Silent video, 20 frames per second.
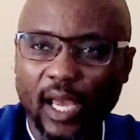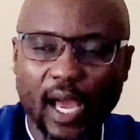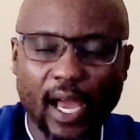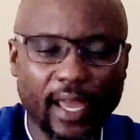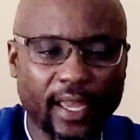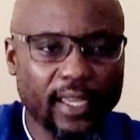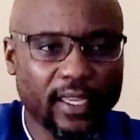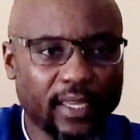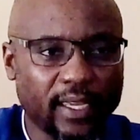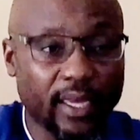
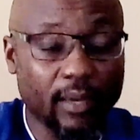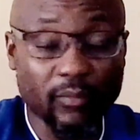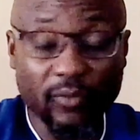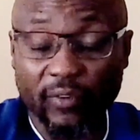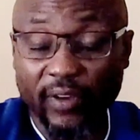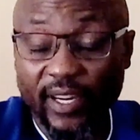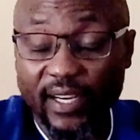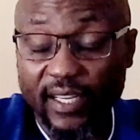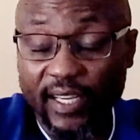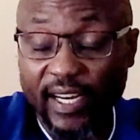I am
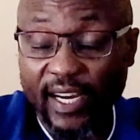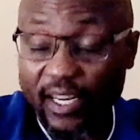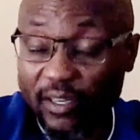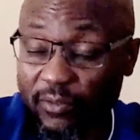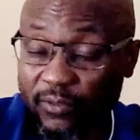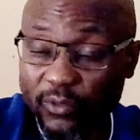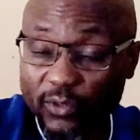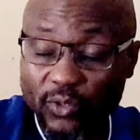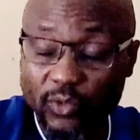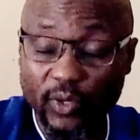very
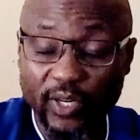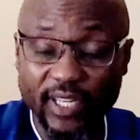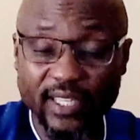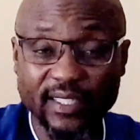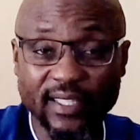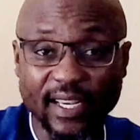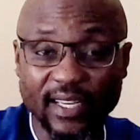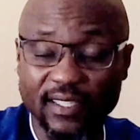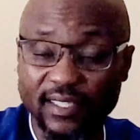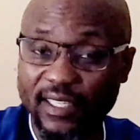grateful to
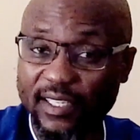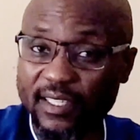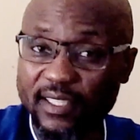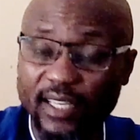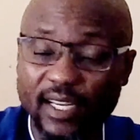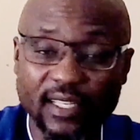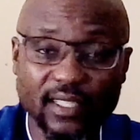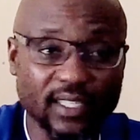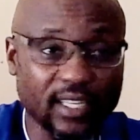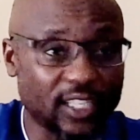his
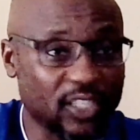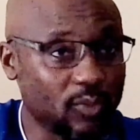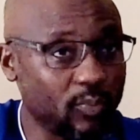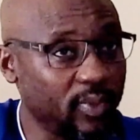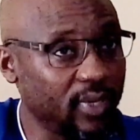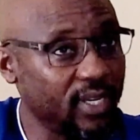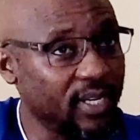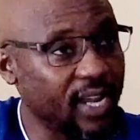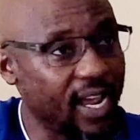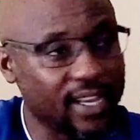assistance. He has
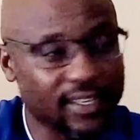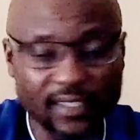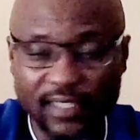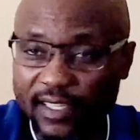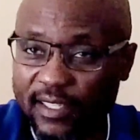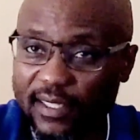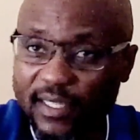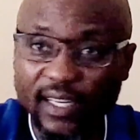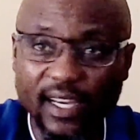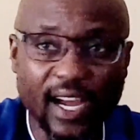been
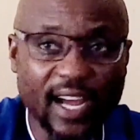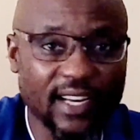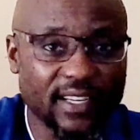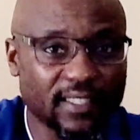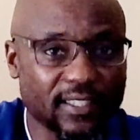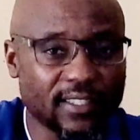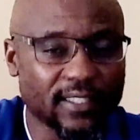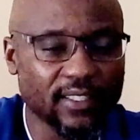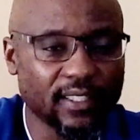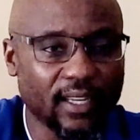assisting
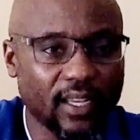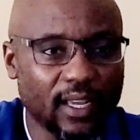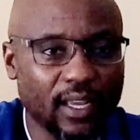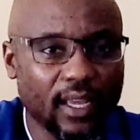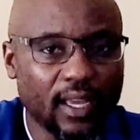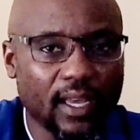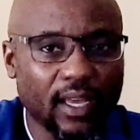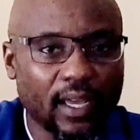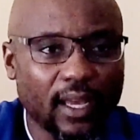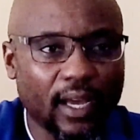us.
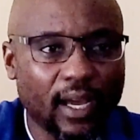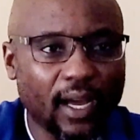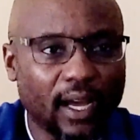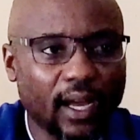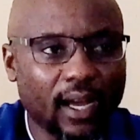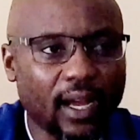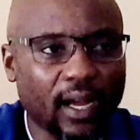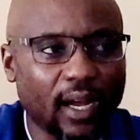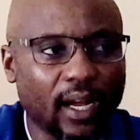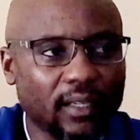
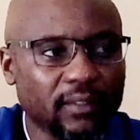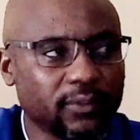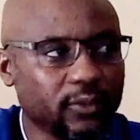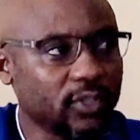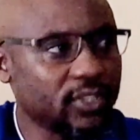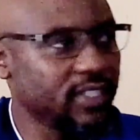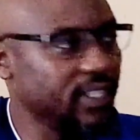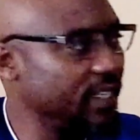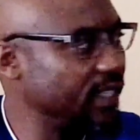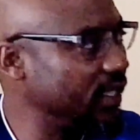
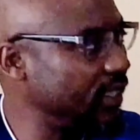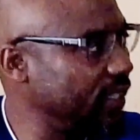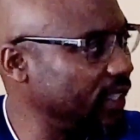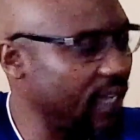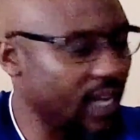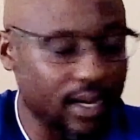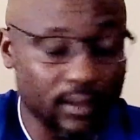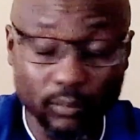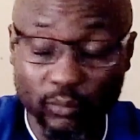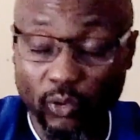
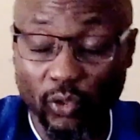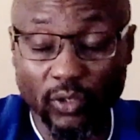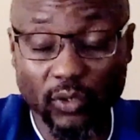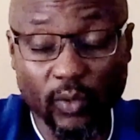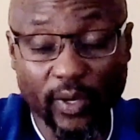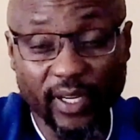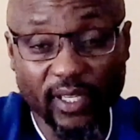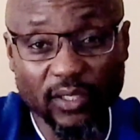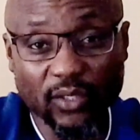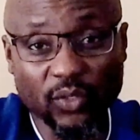Unfortunately, I'm not
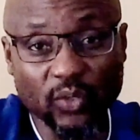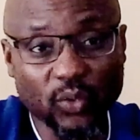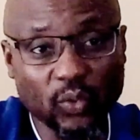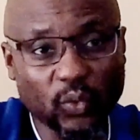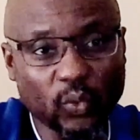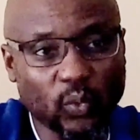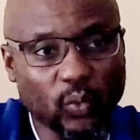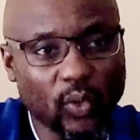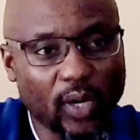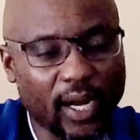going
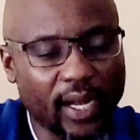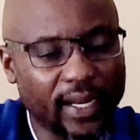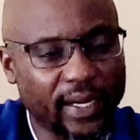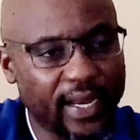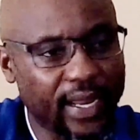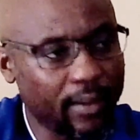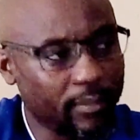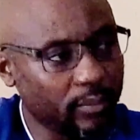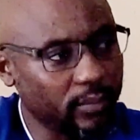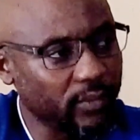to
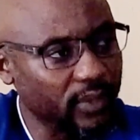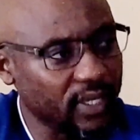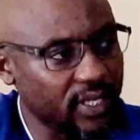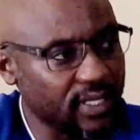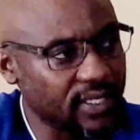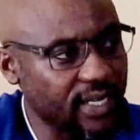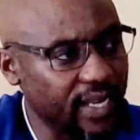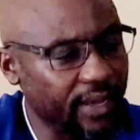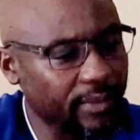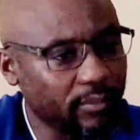name
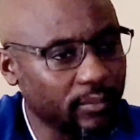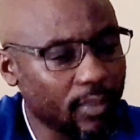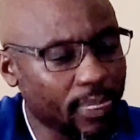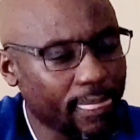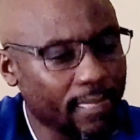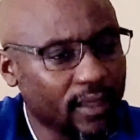his name.